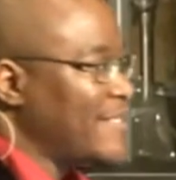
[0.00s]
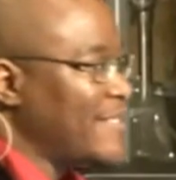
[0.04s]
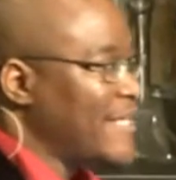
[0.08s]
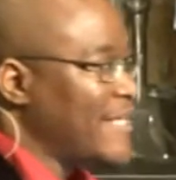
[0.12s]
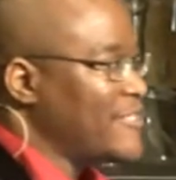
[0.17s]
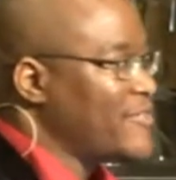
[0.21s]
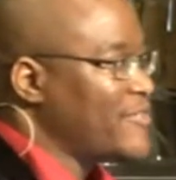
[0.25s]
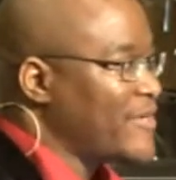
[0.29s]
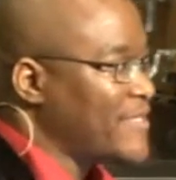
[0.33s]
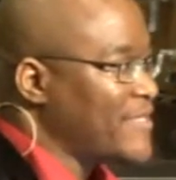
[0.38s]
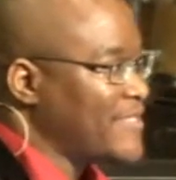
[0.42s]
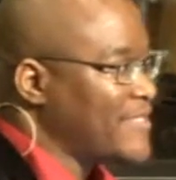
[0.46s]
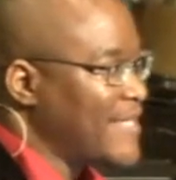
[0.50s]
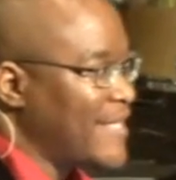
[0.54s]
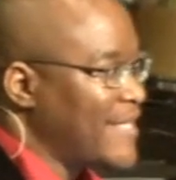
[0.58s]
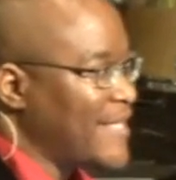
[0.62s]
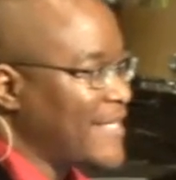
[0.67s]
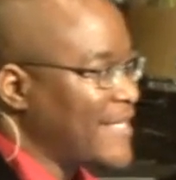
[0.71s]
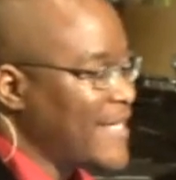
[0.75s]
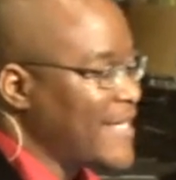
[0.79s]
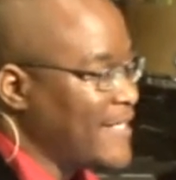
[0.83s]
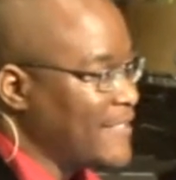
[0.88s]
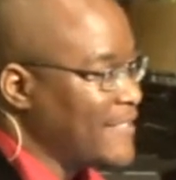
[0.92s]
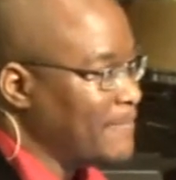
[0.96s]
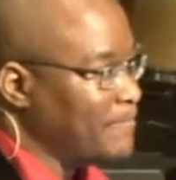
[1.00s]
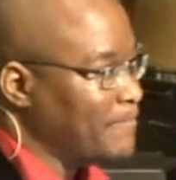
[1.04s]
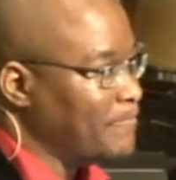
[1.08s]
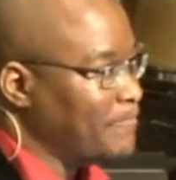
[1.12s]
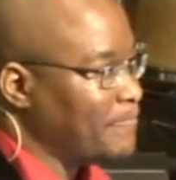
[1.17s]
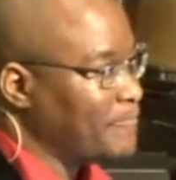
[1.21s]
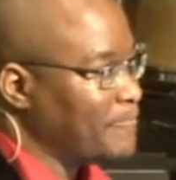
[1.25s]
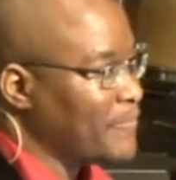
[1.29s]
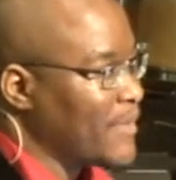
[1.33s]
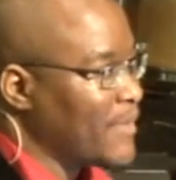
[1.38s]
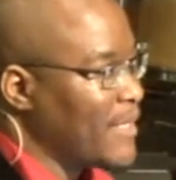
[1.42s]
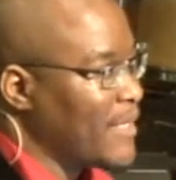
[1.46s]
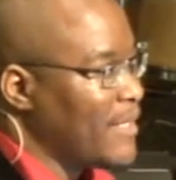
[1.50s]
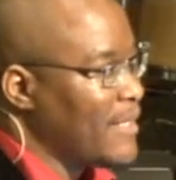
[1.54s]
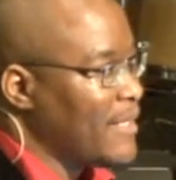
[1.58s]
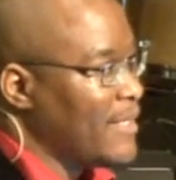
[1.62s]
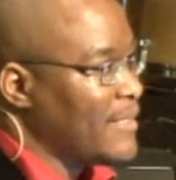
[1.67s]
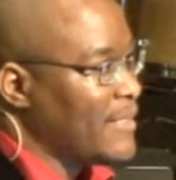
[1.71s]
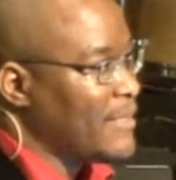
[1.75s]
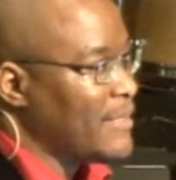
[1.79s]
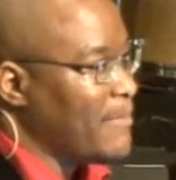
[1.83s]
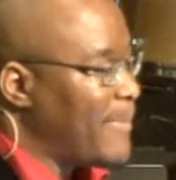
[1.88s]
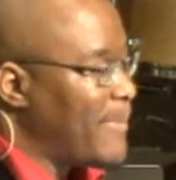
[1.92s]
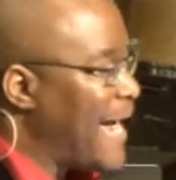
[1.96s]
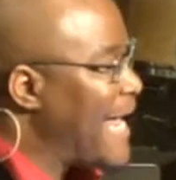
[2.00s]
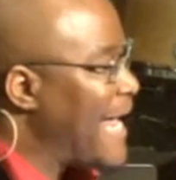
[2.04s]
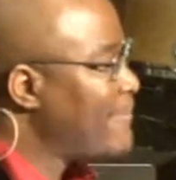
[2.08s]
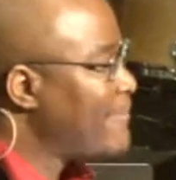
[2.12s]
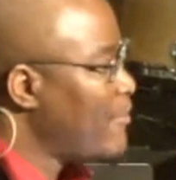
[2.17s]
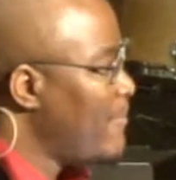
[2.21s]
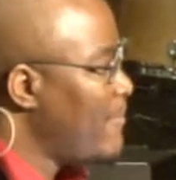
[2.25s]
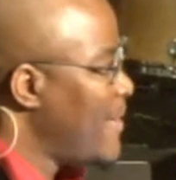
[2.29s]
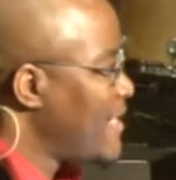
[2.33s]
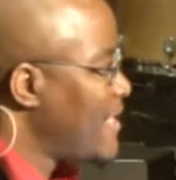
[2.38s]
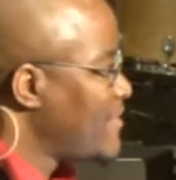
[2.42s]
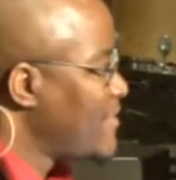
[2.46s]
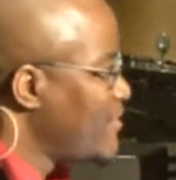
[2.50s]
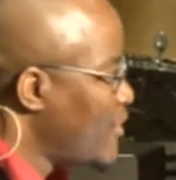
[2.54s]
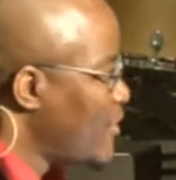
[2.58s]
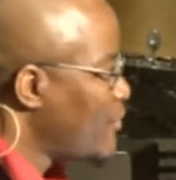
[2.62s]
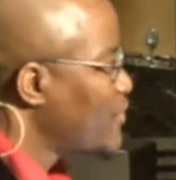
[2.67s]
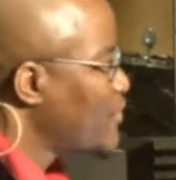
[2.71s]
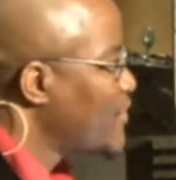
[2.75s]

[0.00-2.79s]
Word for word: unless you understand the kingdom. The Bible makes no